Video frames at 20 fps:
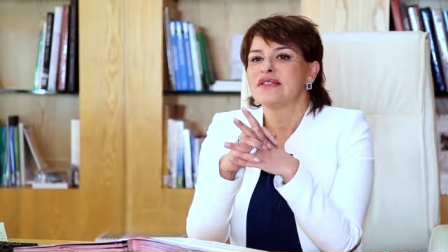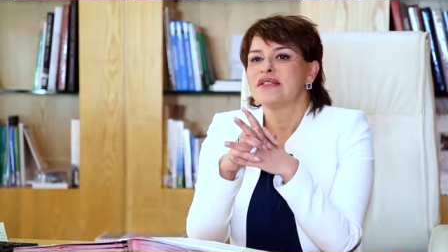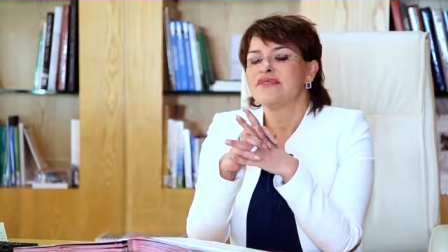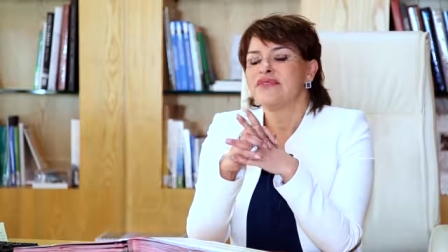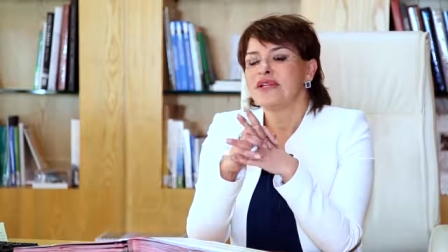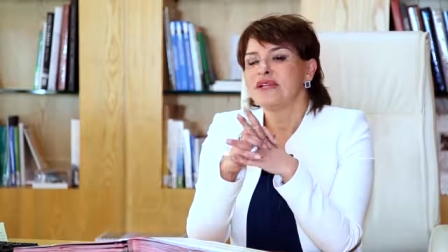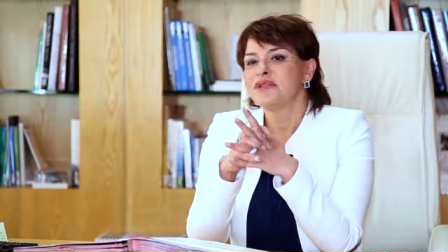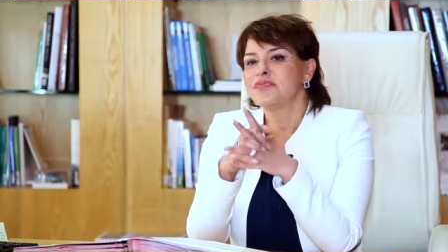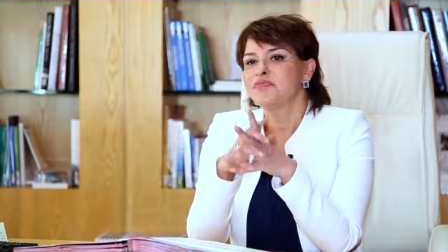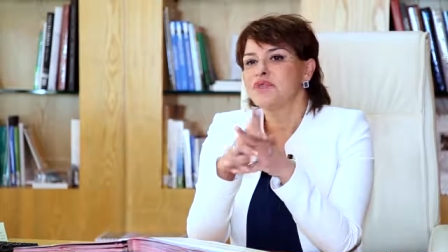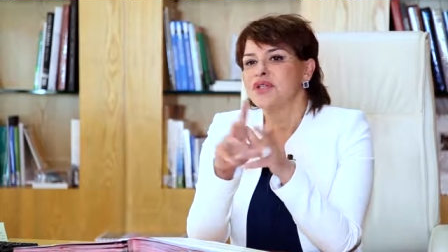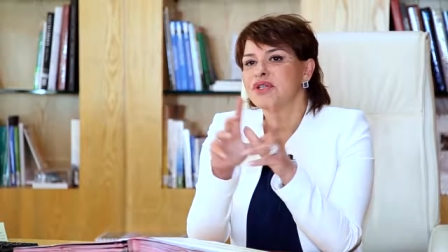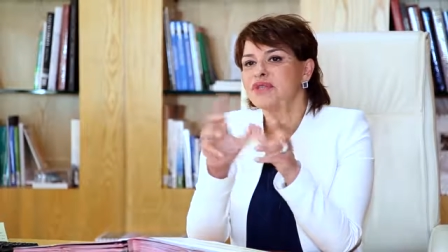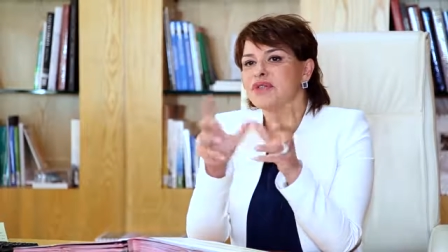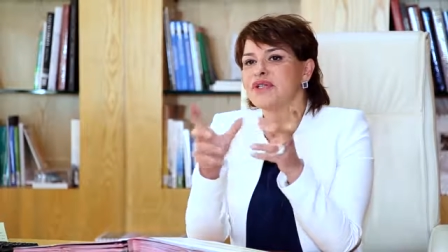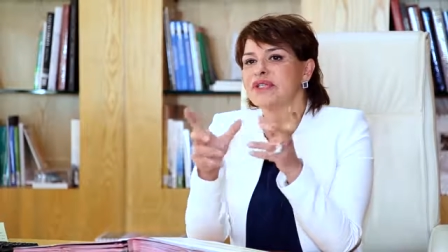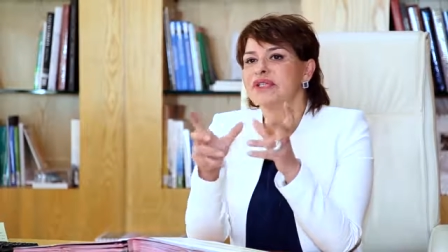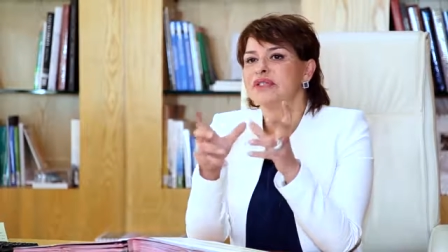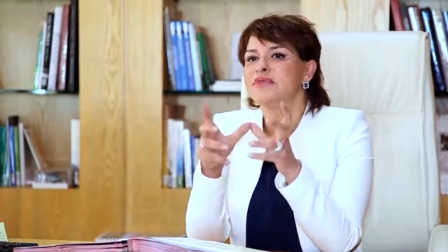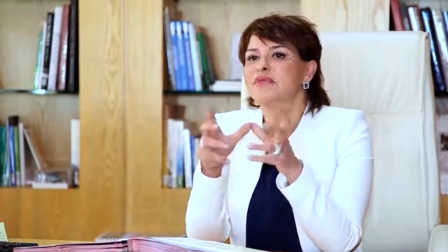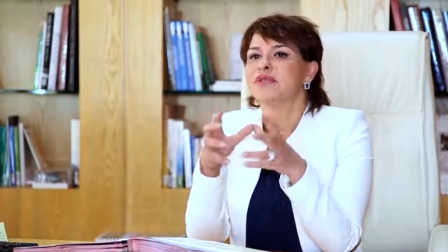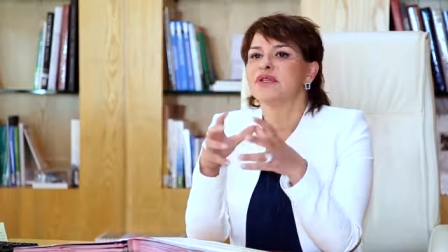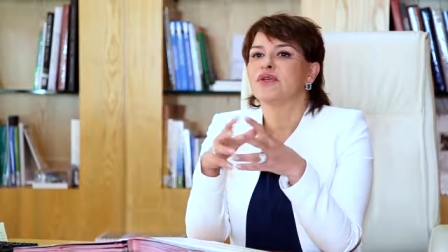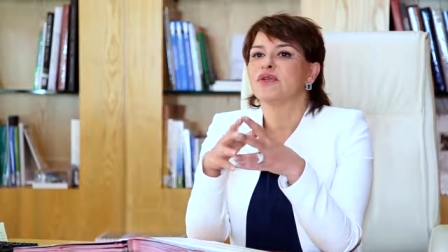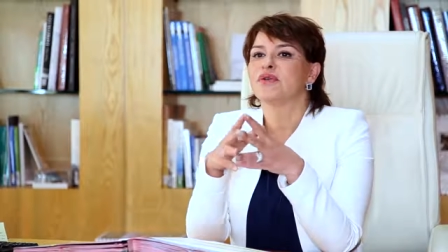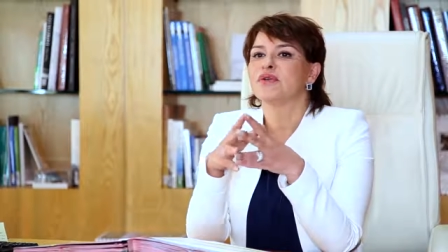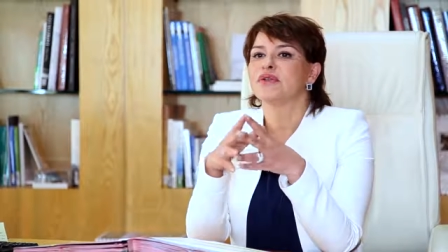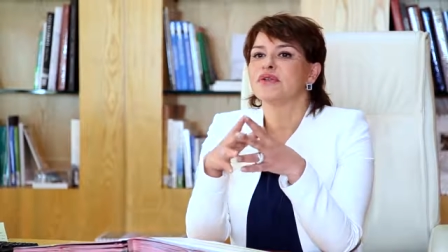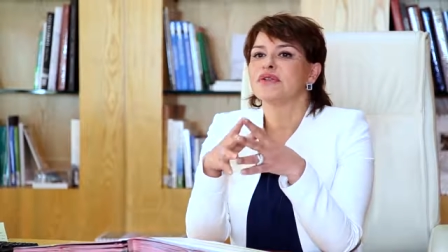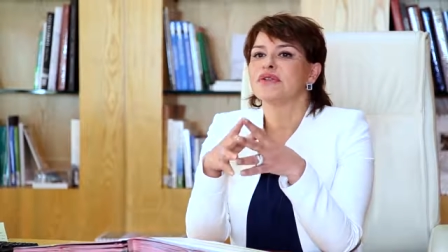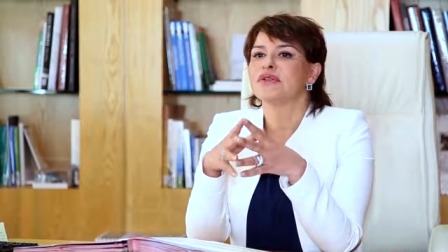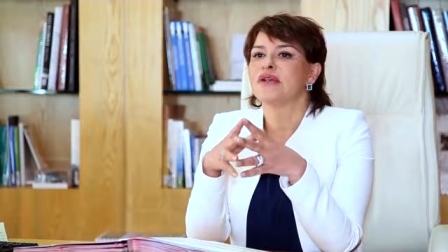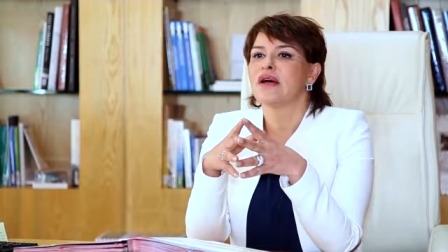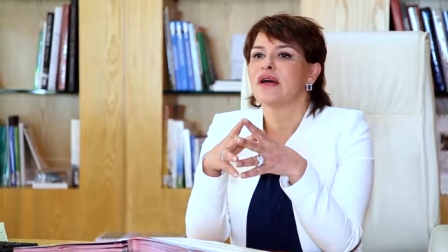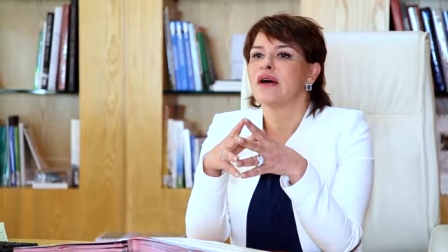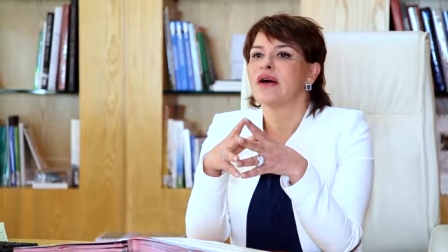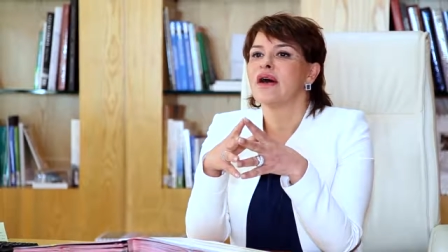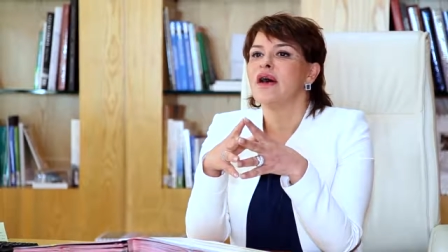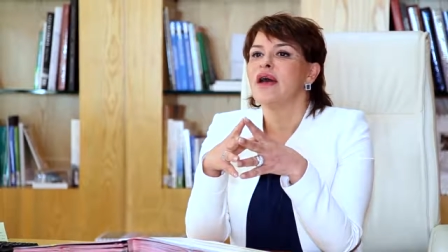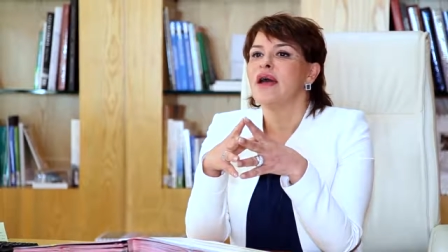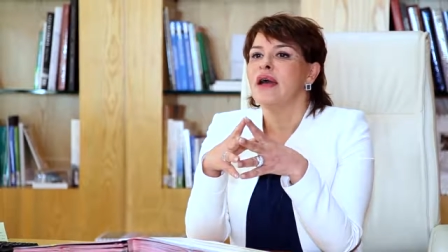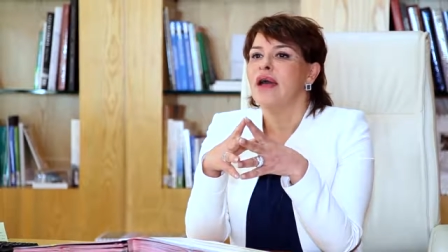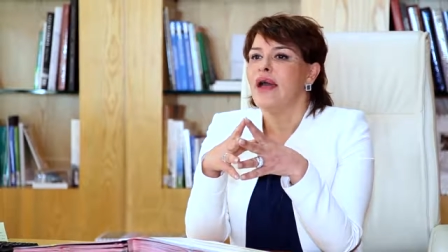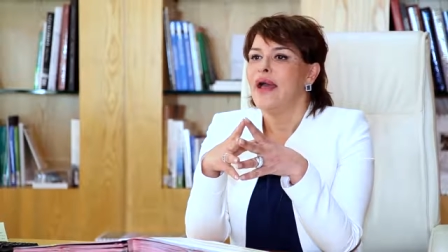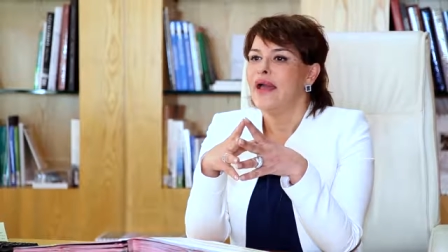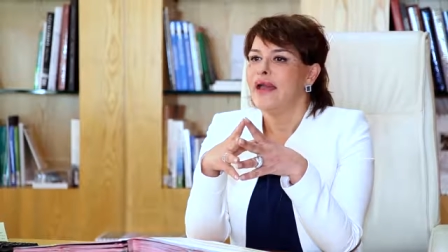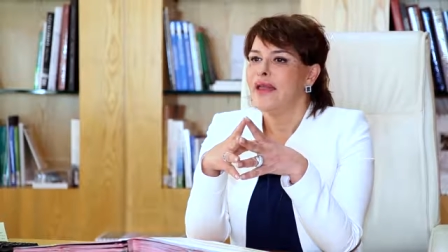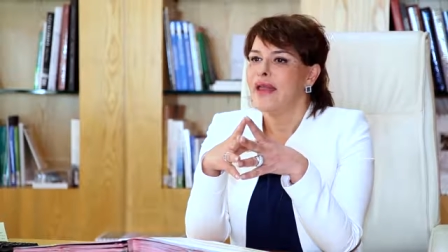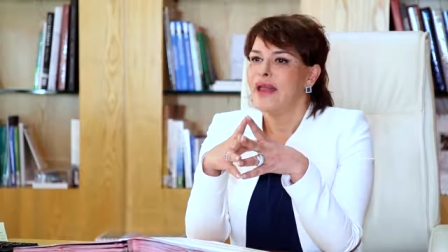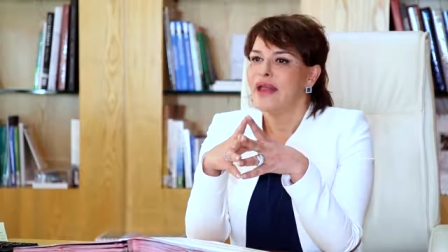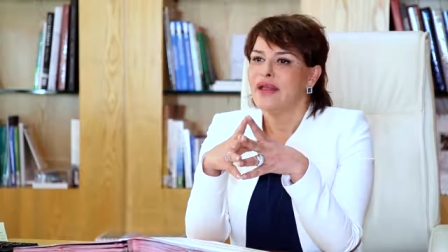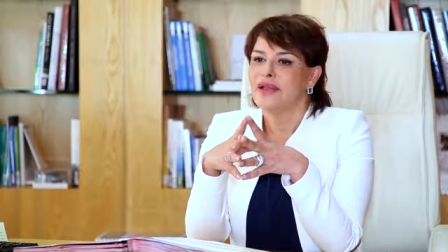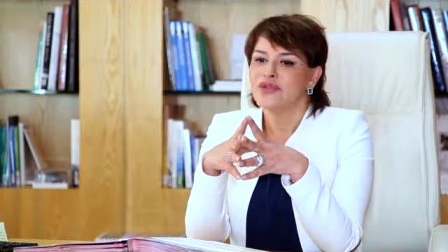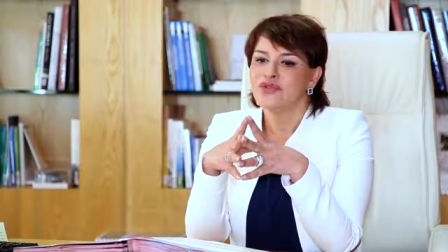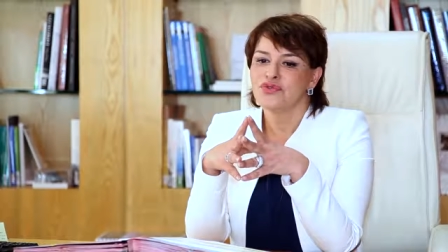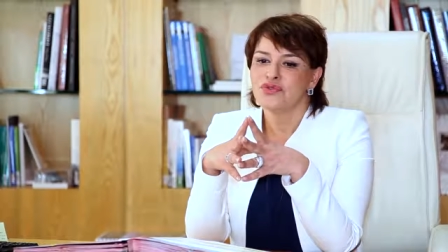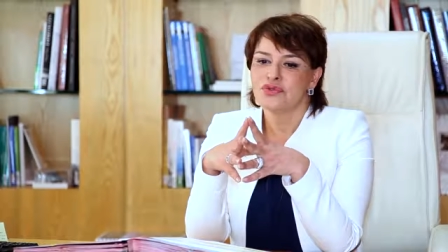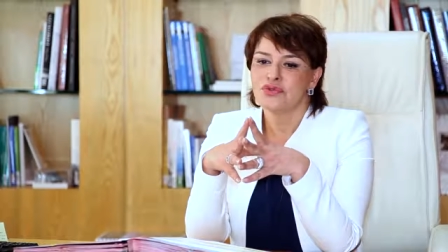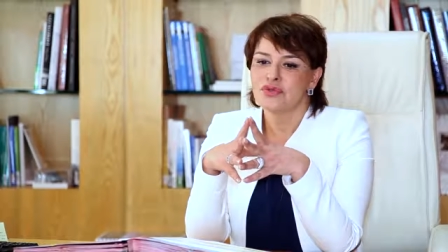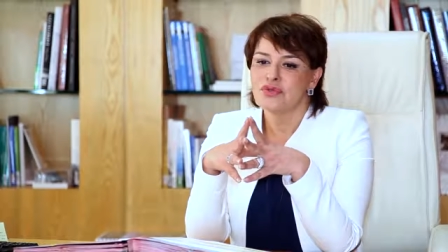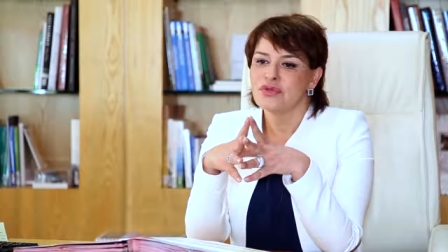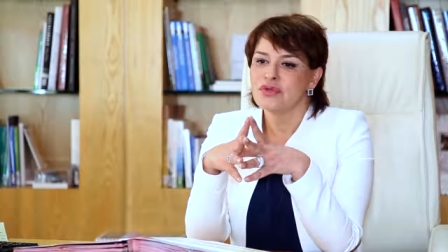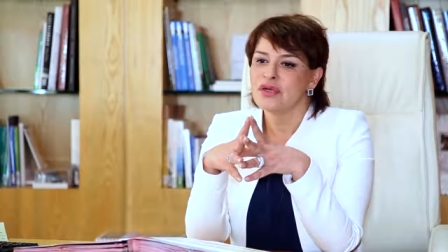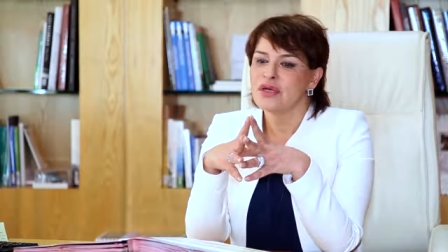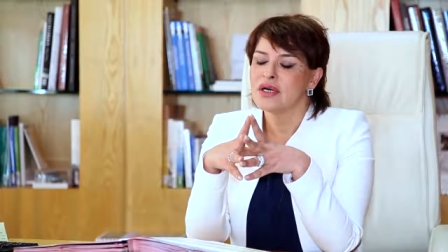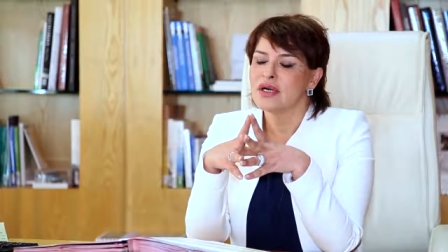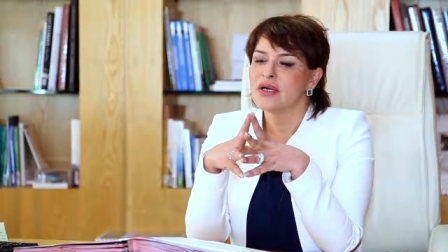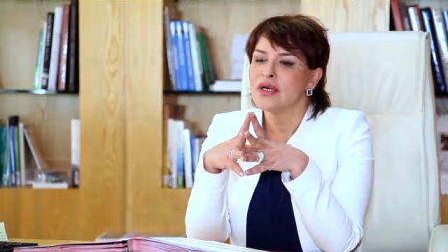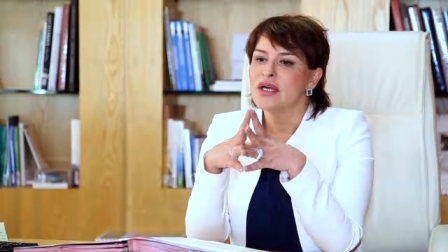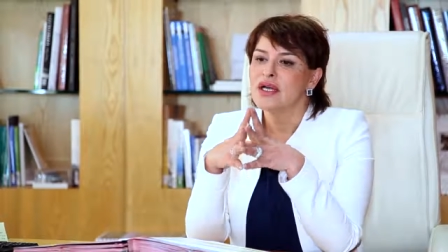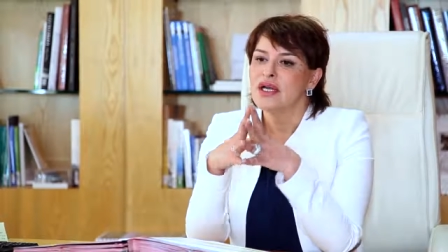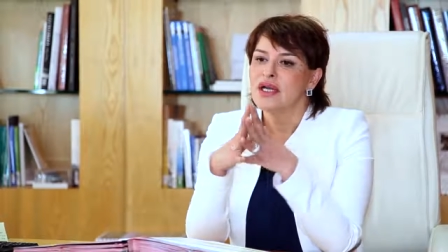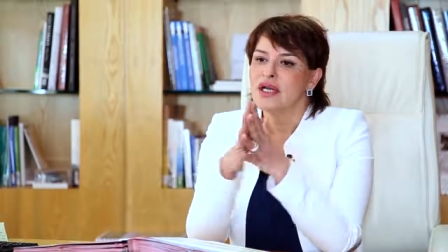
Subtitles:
difficult period because I had to